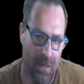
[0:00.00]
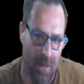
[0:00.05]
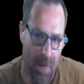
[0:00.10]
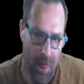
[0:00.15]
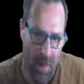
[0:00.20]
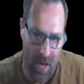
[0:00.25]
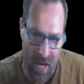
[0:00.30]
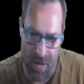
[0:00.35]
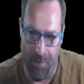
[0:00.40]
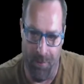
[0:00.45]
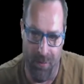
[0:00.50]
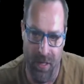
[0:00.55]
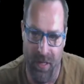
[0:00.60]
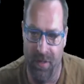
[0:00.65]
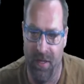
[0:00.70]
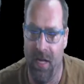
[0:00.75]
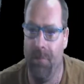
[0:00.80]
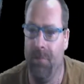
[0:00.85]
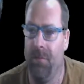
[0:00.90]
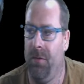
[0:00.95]
and bring
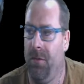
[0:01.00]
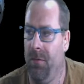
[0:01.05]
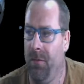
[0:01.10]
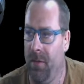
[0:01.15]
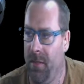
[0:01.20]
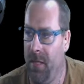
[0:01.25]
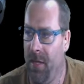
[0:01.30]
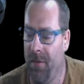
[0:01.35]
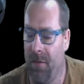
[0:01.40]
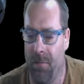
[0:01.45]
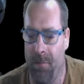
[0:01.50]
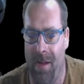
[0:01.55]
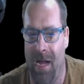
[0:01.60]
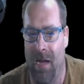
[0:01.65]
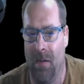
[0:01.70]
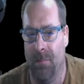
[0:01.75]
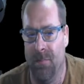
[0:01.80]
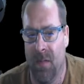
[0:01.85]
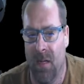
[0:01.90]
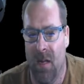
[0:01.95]
them to another
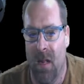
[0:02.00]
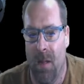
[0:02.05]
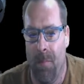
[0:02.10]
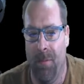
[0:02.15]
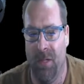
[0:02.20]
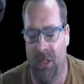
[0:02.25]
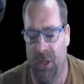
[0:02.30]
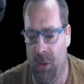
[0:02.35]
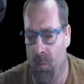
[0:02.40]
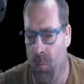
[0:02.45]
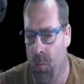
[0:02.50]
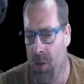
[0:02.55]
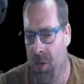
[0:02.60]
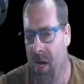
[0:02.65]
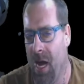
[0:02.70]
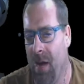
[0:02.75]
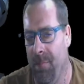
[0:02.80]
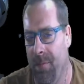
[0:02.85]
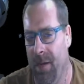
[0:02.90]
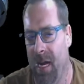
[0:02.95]
map, but you will
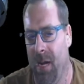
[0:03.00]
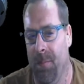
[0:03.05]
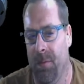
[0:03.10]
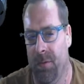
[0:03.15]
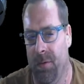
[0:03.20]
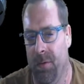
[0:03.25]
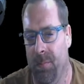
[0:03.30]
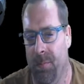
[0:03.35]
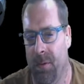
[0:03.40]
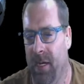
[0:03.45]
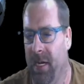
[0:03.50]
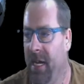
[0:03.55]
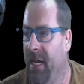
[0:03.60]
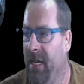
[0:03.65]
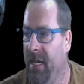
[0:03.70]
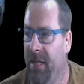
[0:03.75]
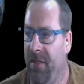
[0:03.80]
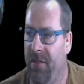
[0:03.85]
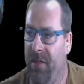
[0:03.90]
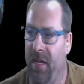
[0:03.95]
not be able to bring
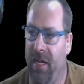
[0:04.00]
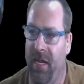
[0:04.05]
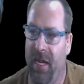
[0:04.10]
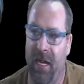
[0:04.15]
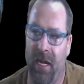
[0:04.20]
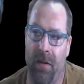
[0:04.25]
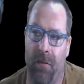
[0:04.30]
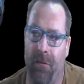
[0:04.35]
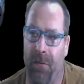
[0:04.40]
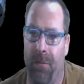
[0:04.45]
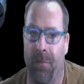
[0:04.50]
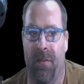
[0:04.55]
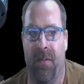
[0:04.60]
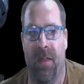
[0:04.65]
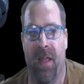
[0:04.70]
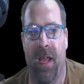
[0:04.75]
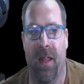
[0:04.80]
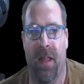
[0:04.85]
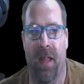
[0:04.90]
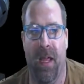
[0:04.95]
anything in from,
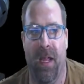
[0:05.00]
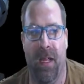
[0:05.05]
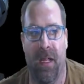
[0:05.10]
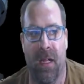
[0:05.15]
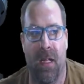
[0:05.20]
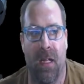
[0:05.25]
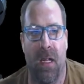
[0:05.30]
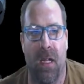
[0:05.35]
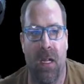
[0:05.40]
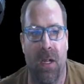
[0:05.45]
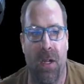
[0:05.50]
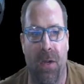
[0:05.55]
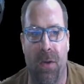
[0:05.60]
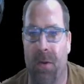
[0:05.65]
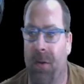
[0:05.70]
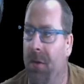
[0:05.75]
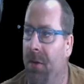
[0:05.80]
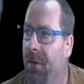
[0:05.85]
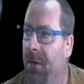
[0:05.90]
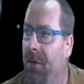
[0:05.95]
say, like
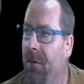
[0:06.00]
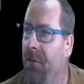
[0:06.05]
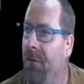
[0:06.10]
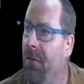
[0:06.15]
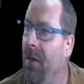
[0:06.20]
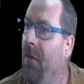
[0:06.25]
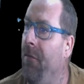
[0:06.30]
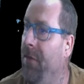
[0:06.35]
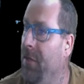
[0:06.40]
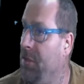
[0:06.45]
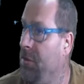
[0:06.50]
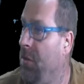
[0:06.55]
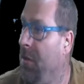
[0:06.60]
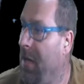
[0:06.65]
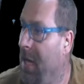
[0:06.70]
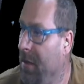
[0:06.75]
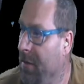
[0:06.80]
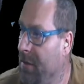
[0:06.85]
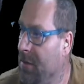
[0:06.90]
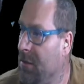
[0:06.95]
your official
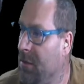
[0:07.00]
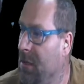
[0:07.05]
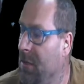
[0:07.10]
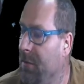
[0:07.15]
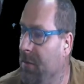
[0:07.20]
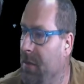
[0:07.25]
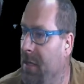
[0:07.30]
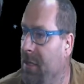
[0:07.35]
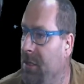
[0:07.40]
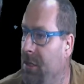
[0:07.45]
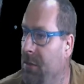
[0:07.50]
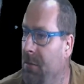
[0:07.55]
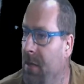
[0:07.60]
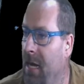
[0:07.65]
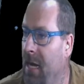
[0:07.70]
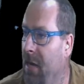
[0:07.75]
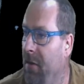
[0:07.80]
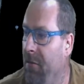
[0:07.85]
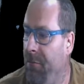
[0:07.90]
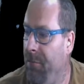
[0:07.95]
island server that you
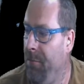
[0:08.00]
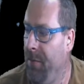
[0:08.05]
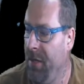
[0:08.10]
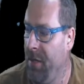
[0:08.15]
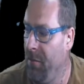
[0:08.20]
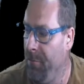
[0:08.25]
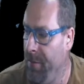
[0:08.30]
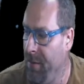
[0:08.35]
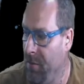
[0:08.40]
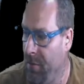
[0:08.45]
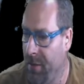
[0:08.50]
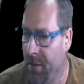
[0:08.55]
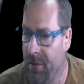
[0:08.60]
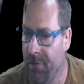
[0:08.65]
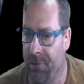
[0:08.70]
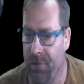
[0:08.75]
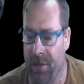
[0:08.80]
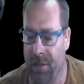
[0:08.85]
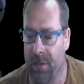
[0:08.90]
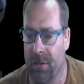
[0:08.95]
have, been on there
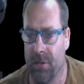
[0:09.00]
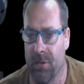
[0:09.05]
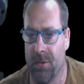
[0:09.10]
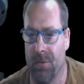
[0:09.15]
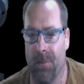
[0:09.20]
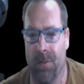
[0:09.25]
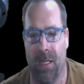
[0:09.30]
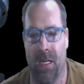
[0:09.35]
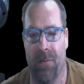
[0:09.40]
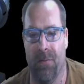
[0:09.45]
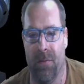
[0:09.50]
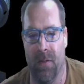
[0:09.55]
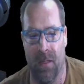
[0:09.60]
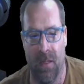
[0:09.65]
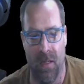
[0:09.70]
for years or whatever.